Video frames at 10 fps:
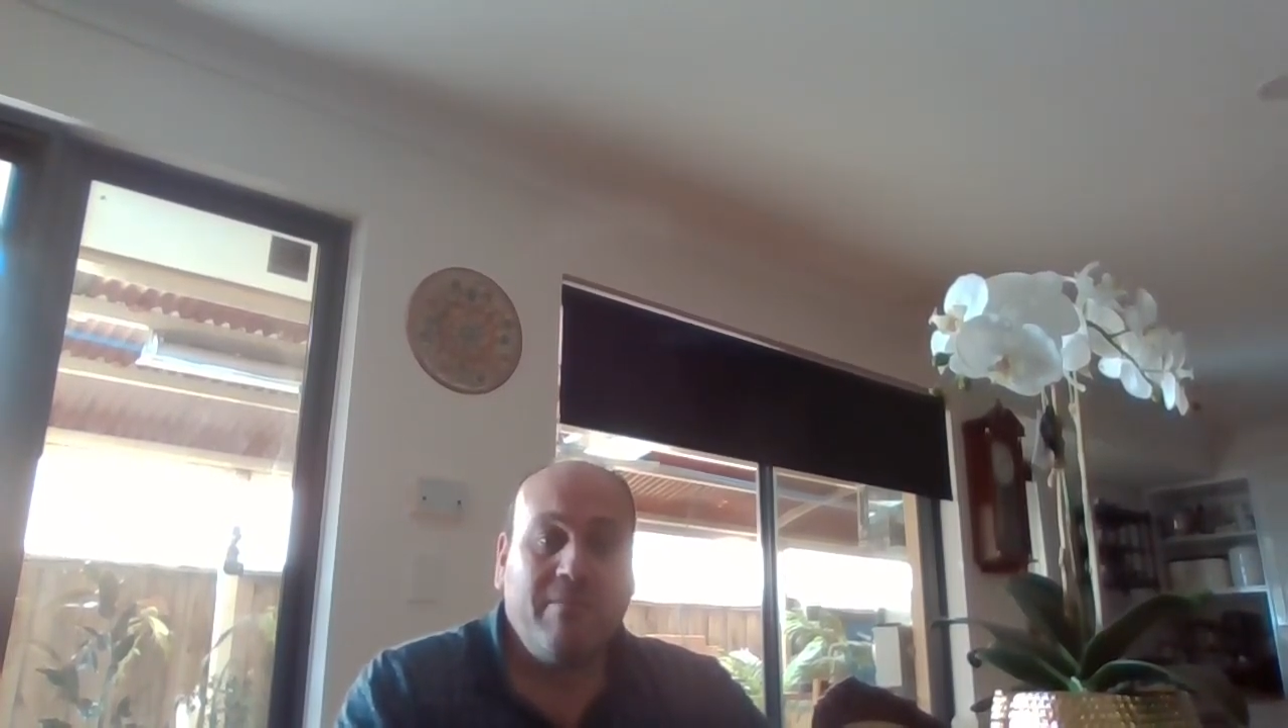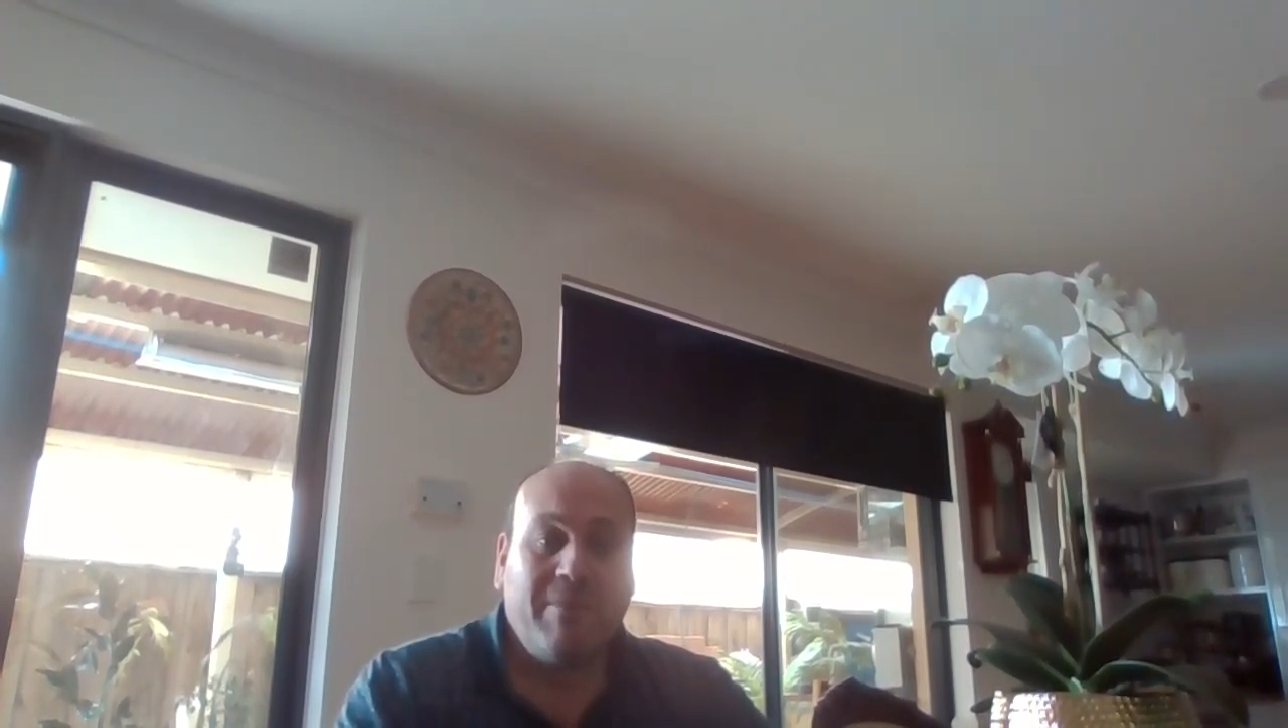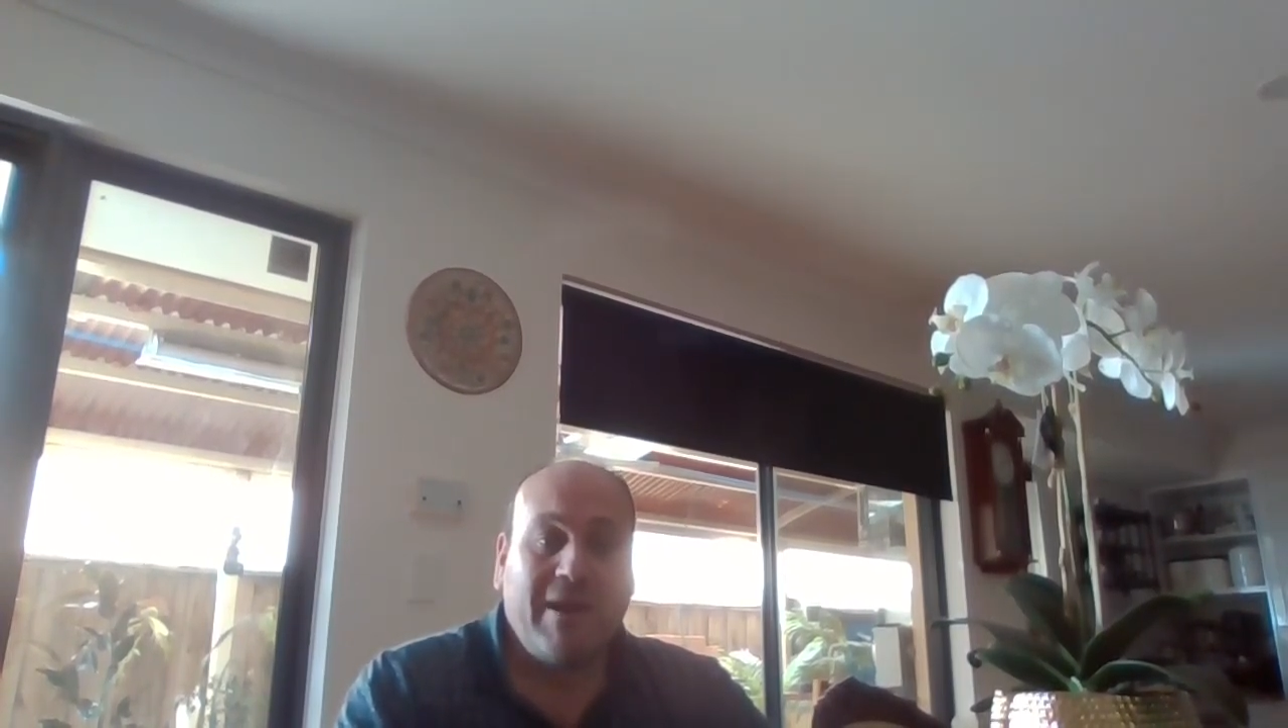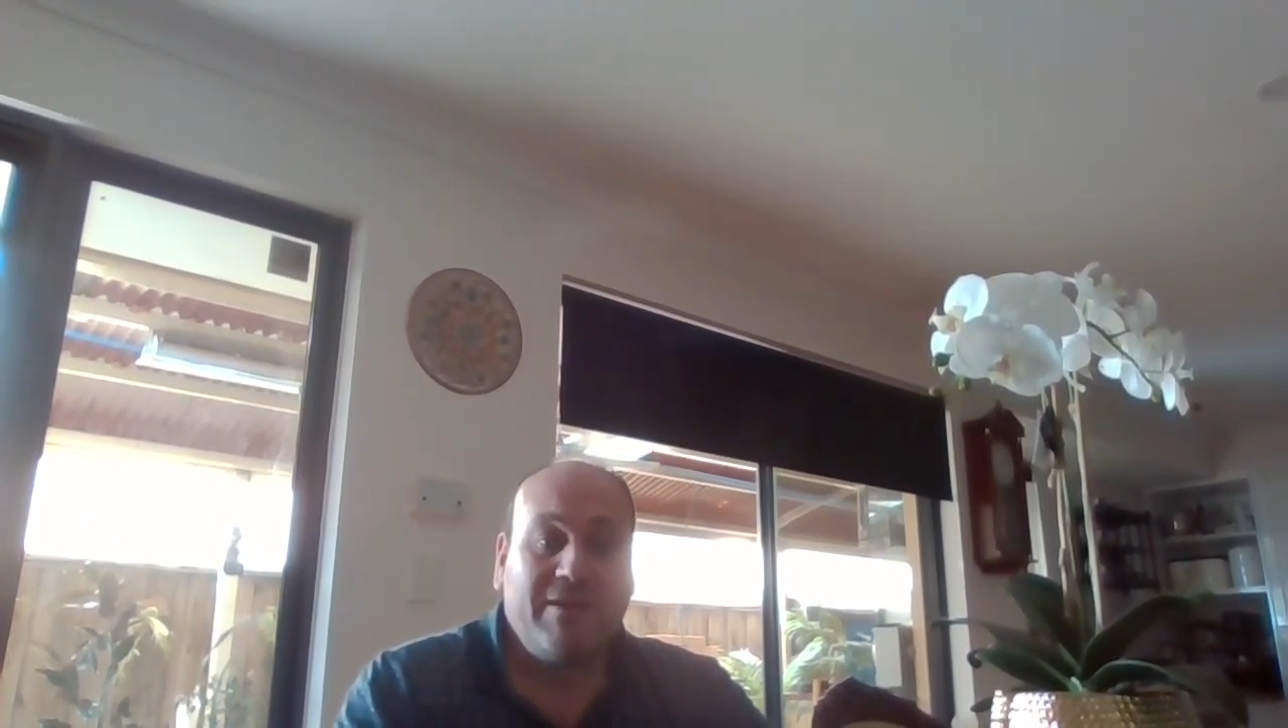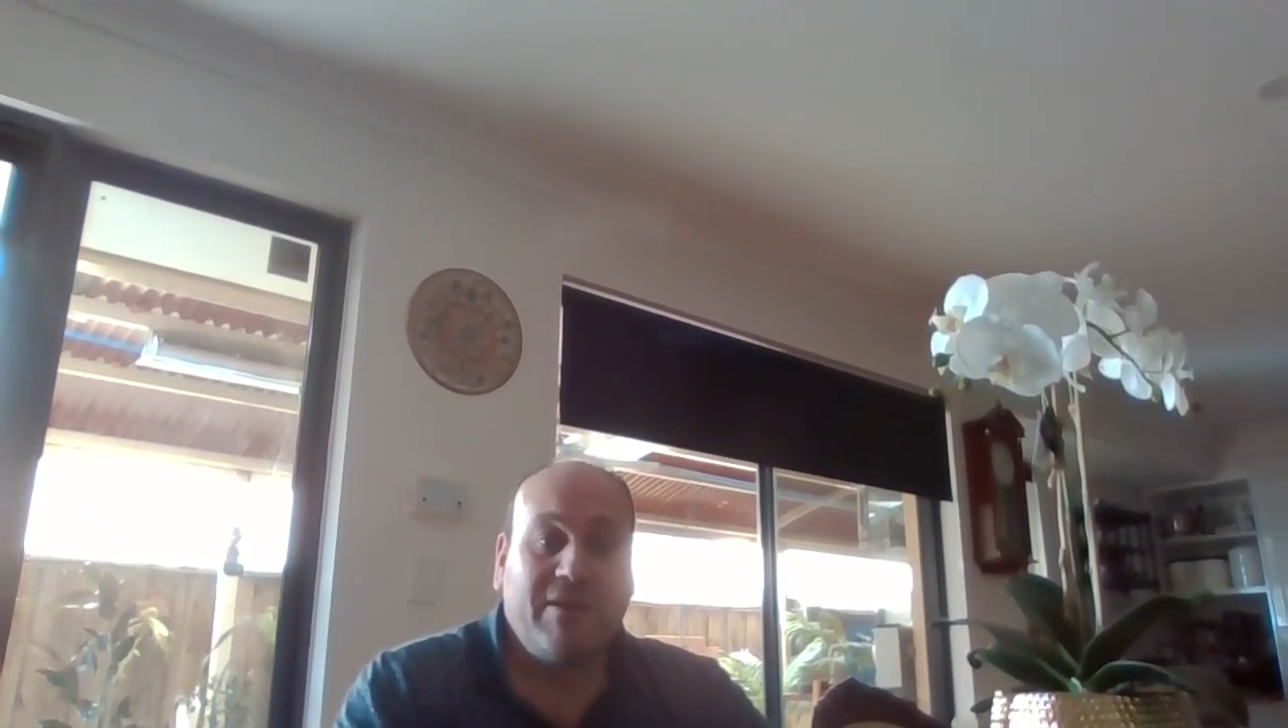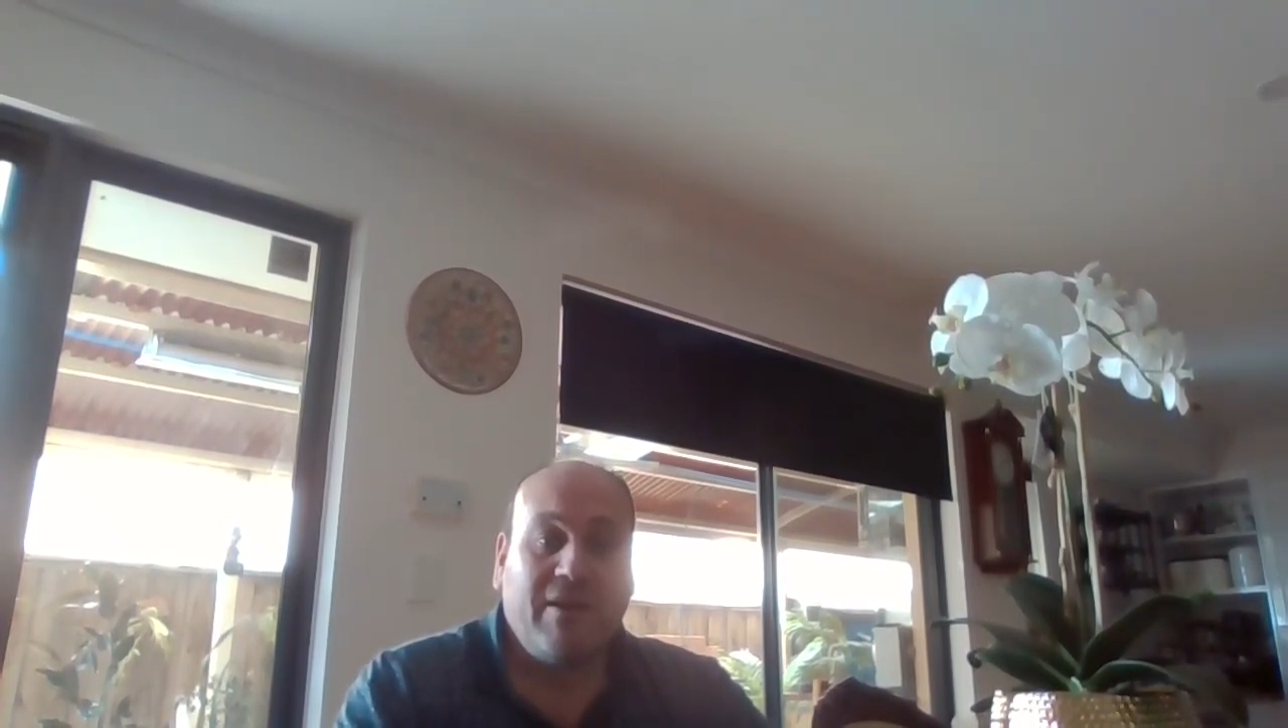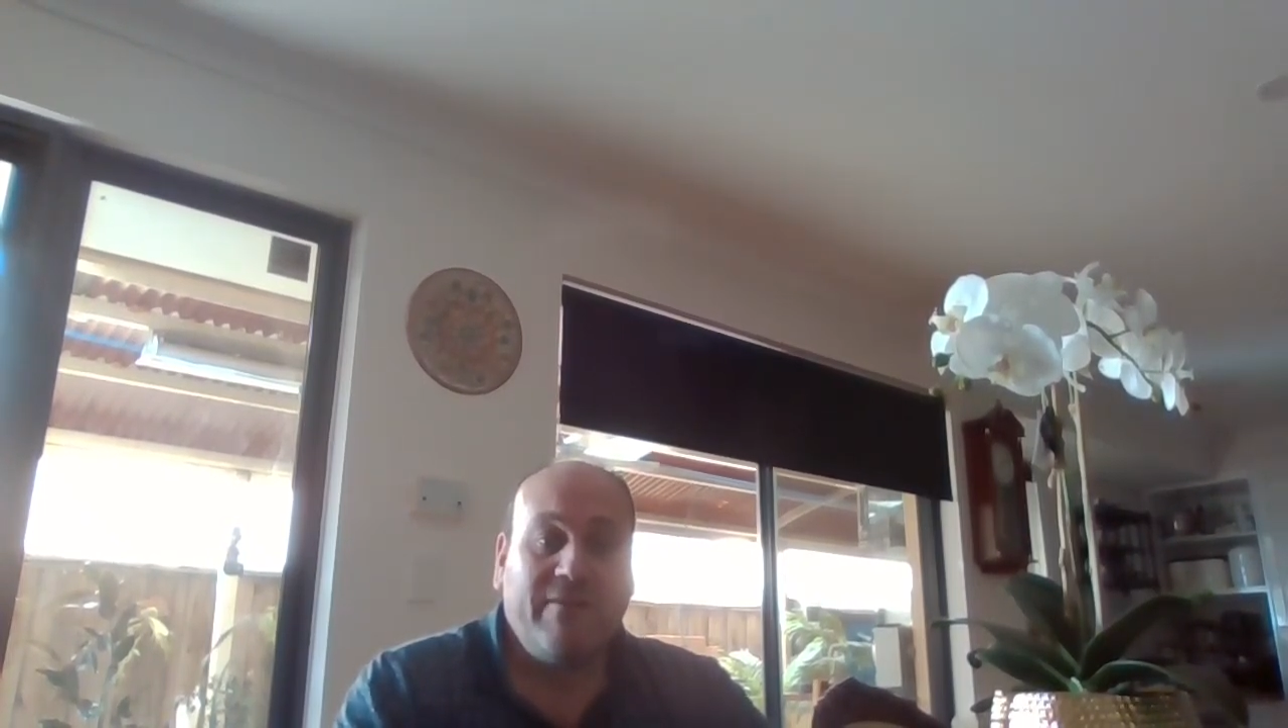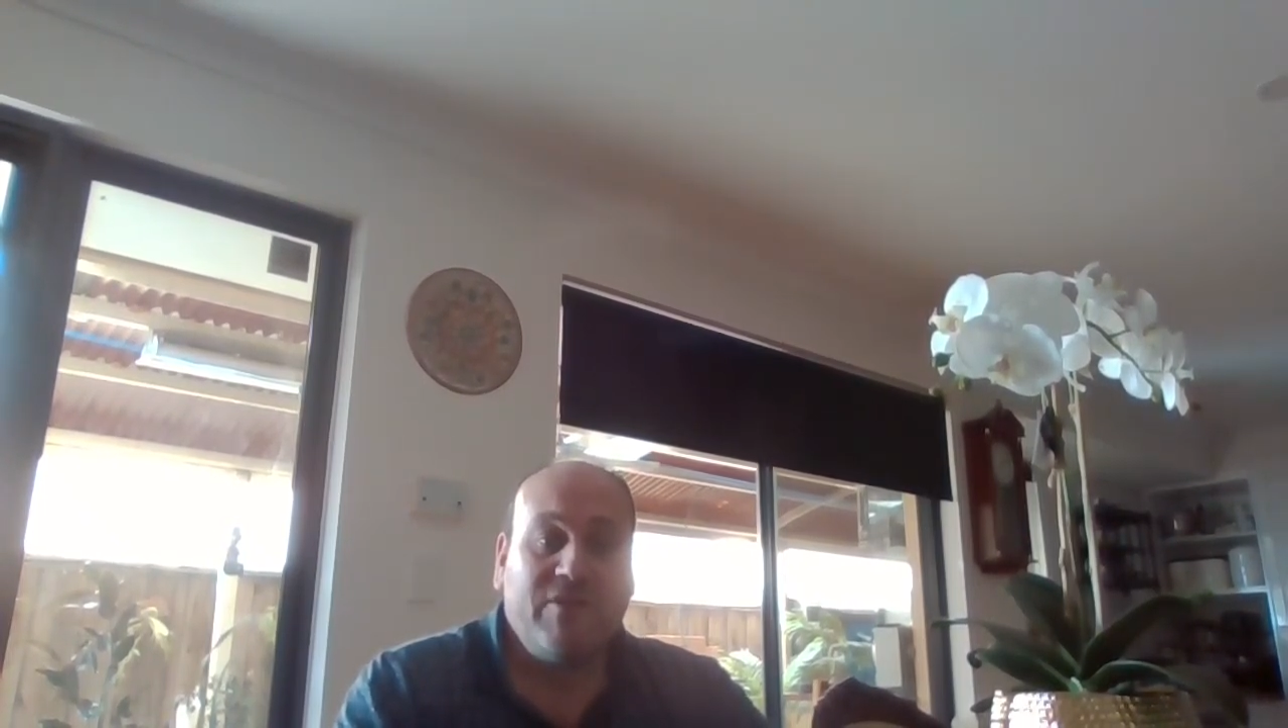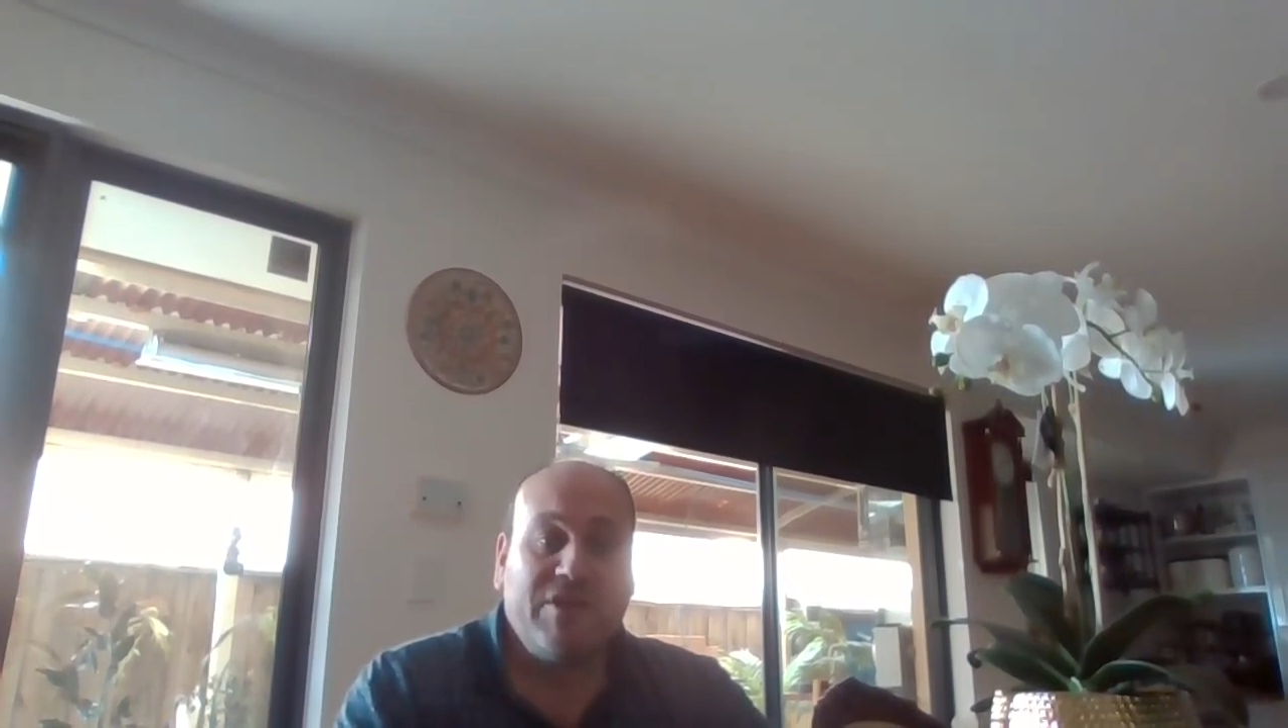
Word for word: but I've